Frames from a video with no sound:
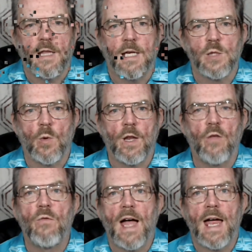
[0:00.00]
one of the
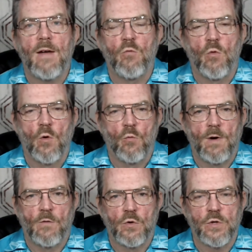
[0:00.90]
5
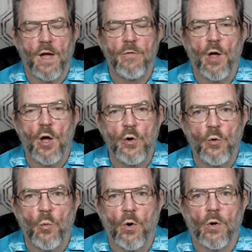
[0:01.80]
rivers of the
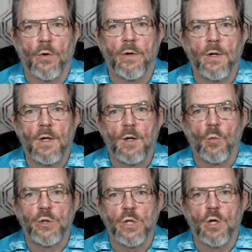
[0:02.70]
underworld,
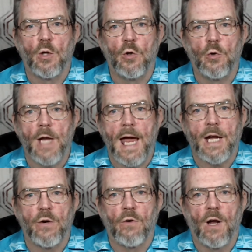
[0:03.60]
which include
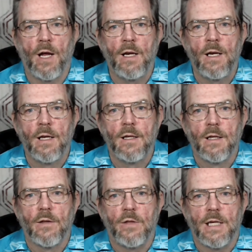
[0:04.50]
Acheron,
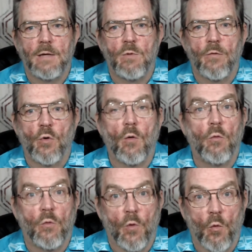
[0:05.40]
the river of
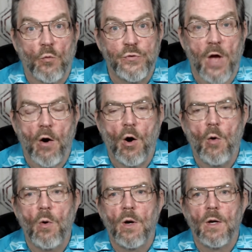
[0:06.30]

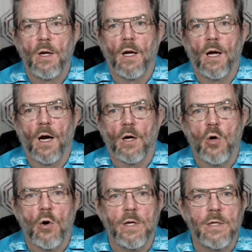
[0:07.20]
sorrow,
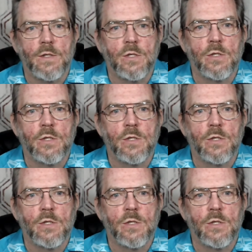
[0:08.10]
Cocytus,